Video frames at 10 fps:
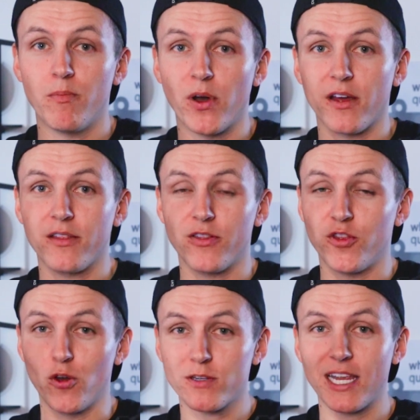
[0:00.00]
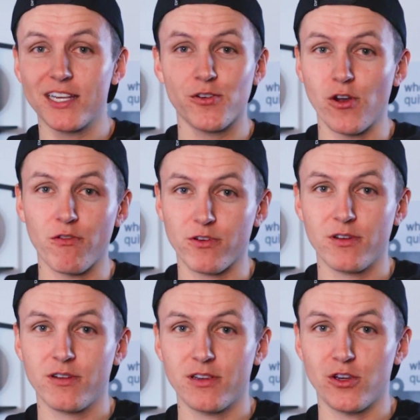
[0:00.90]
But those days are
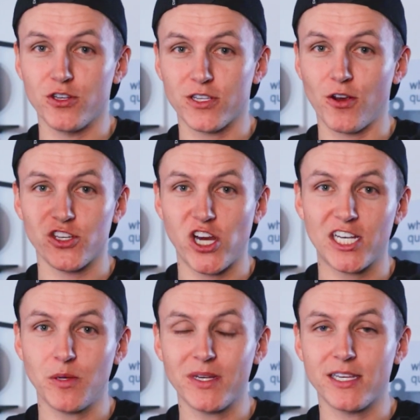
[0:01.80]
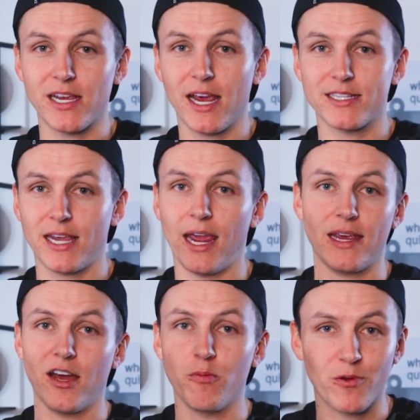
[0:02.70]
over you just go to ChatGPT and say,
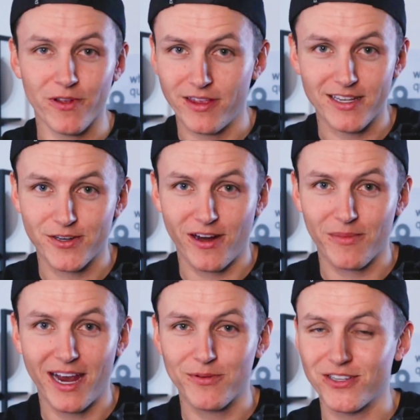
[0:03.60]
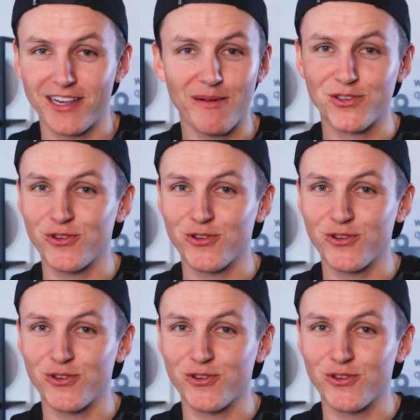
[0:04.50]
hey, help me with Instagram captions. I'm